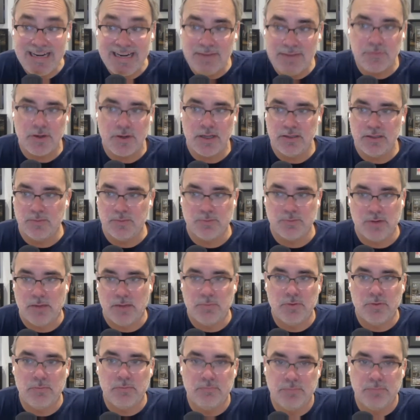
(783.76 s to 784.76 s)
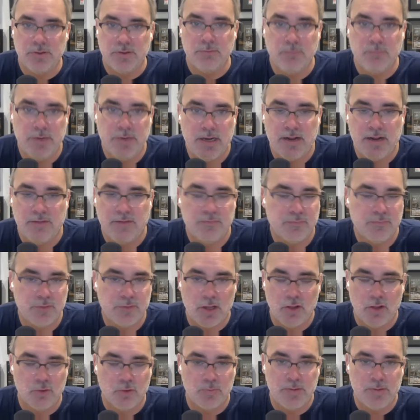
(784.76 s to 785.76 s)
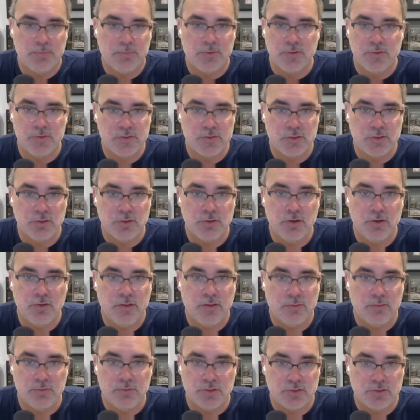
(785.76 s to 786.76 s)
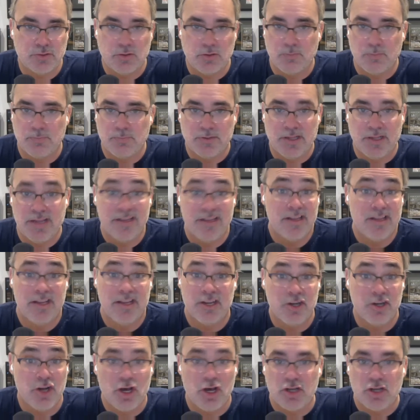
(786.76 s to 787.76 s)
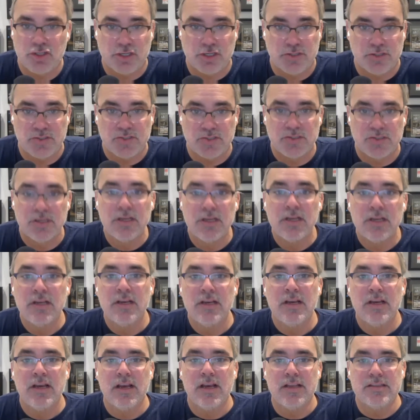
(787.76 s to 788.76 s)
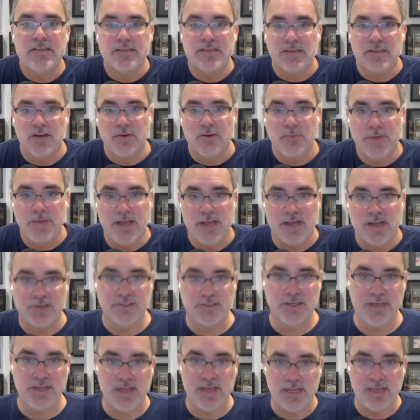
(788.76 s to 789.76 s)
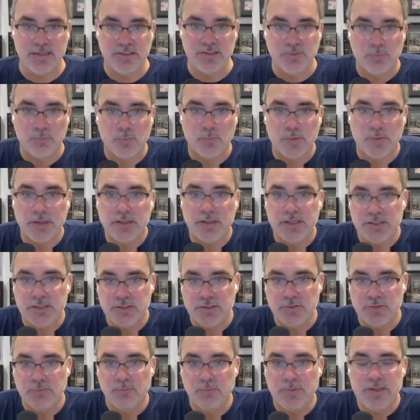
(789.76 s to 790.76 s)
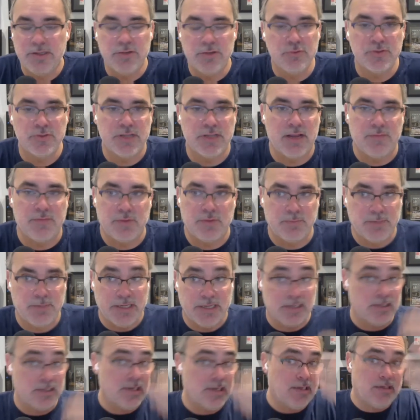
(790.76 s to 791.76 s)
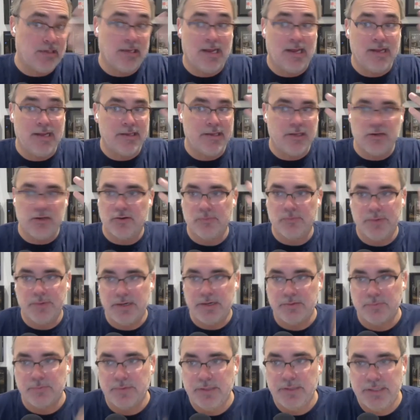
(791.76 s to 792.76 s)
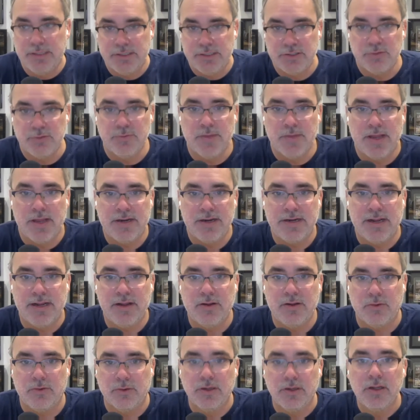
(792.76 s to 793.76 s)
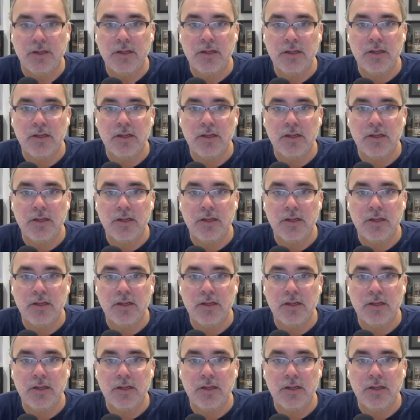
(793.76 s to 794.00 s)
I never had the problem, but we'd have other people in the studio that would just start playing and get nauseous. And so we actually had to really tune. We used to have it be a lot laggier, and we had to really tune that down